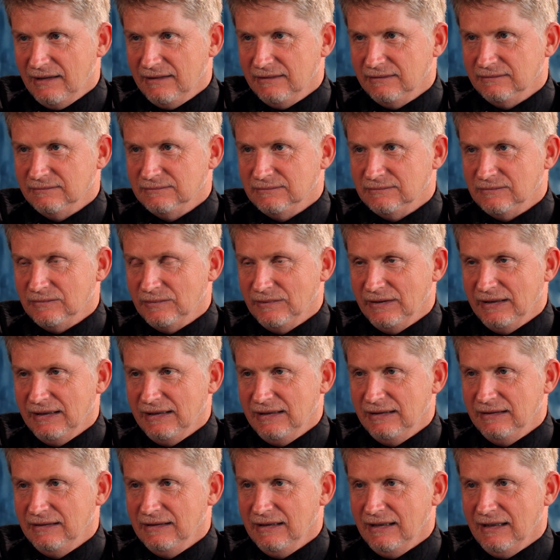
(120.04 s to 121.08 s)
it.
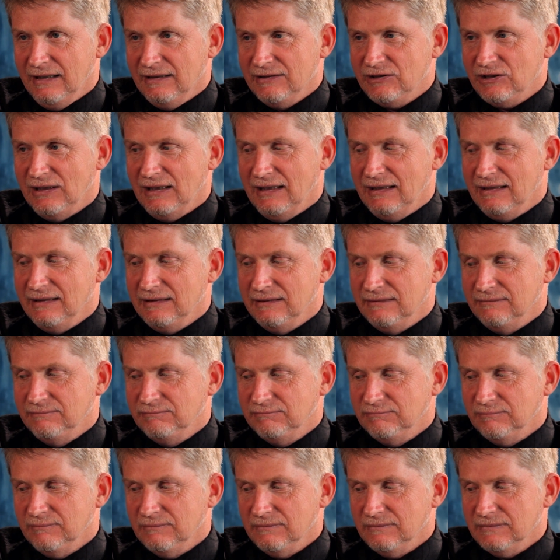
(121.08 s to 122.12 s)
We negotiated
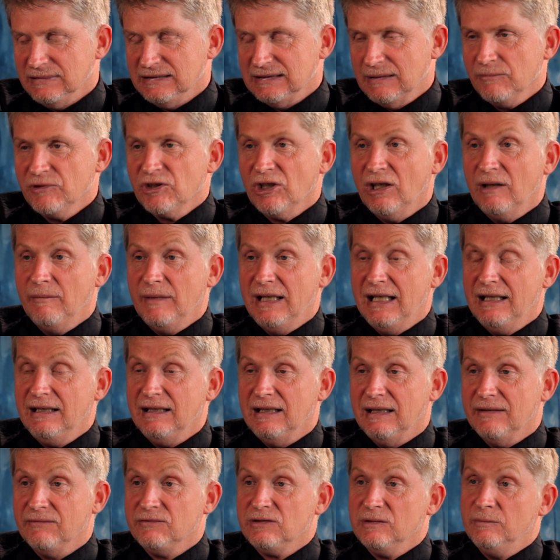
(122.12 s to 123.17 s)
some time out
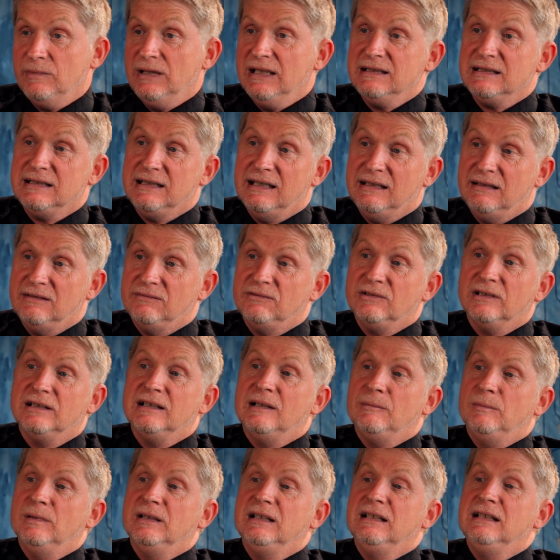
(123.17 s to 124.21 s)
after being together for a
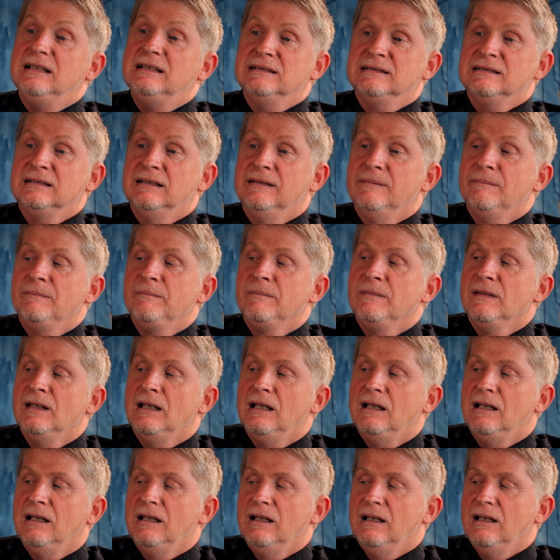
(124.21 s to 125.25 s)
couple of years.
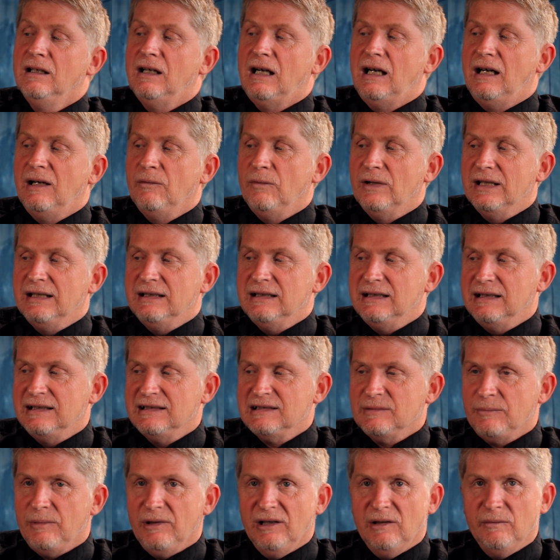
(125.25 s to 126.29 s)
I went and
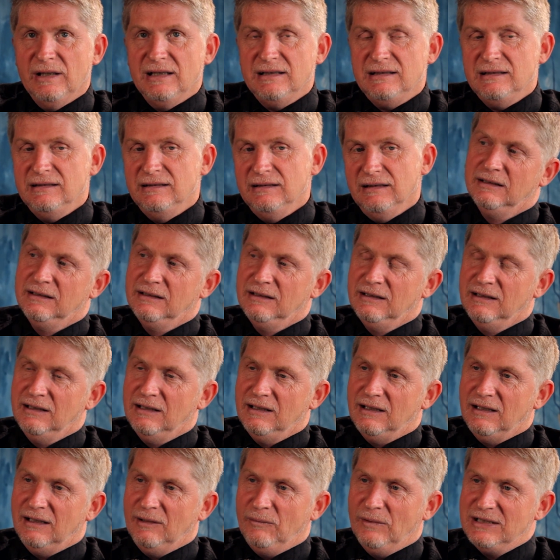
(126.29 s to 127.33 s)
experimented.
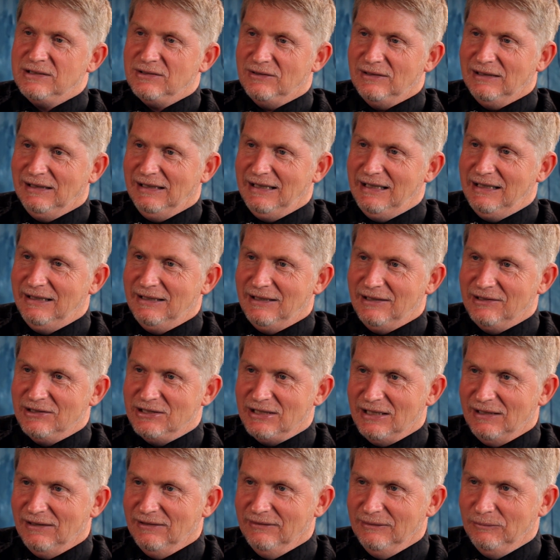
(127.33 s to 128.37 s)
I went to the Laird
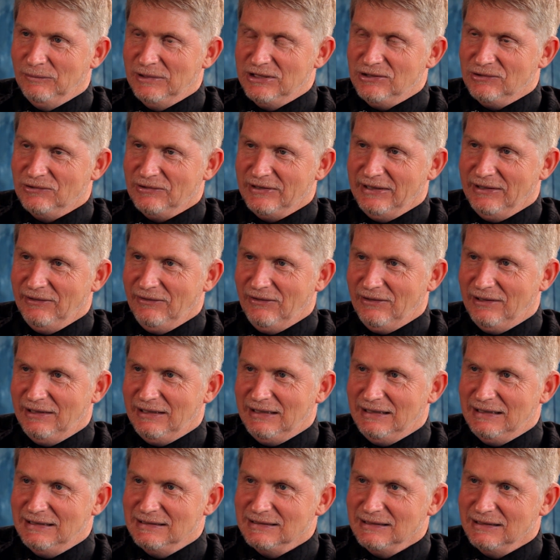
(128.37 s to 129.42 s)
Hotel, and we're talking
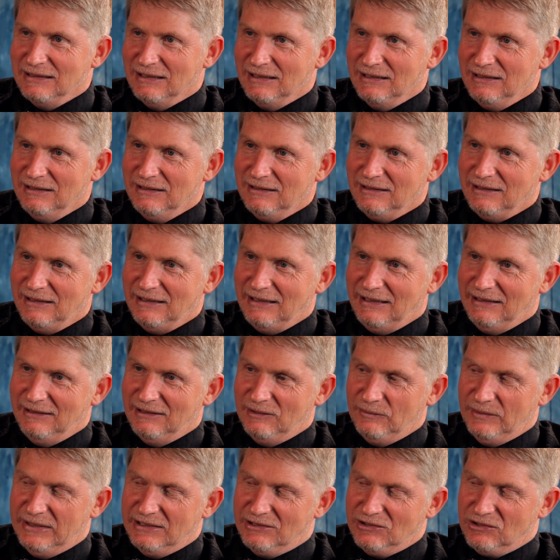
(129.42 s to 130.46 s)
30 years ago, and
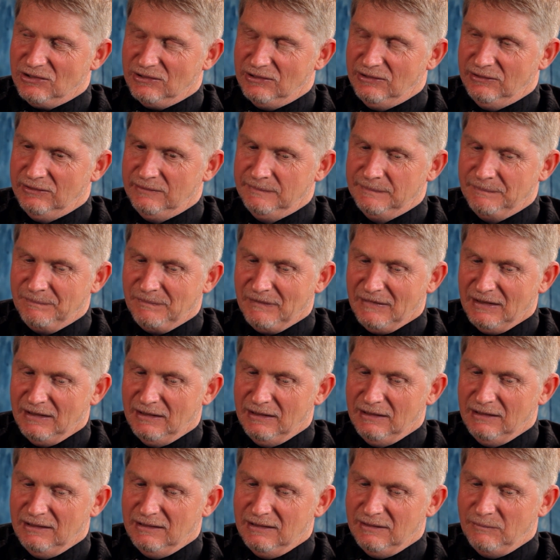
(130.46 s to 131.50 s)
I went to
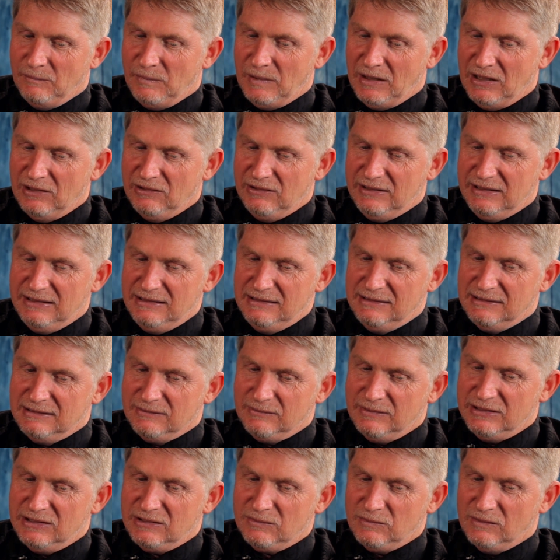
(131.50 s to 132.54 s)
Pokies,
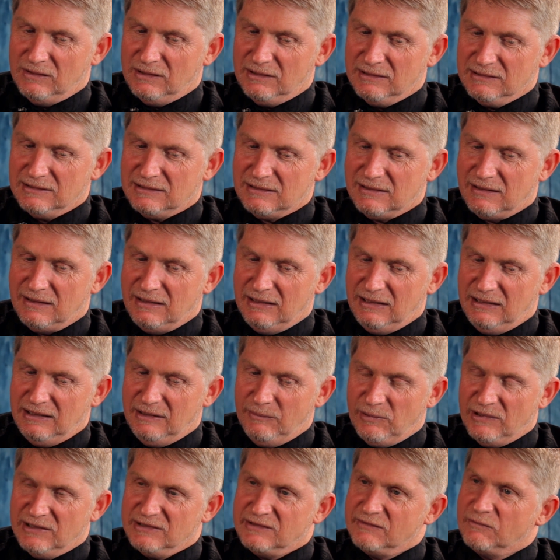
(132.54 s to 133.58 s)
which was the
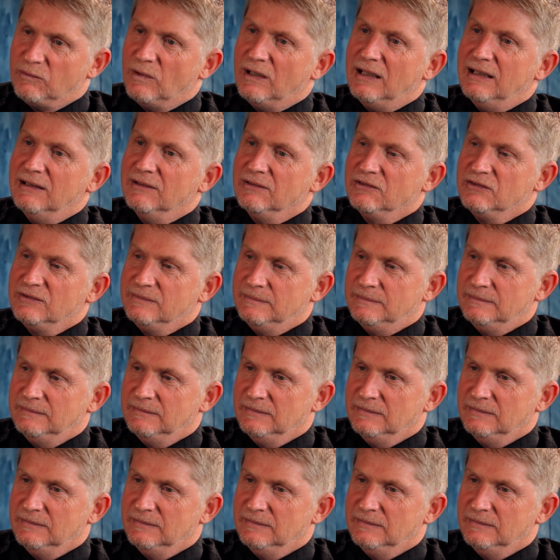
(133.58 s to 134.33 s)
Prince of Wales.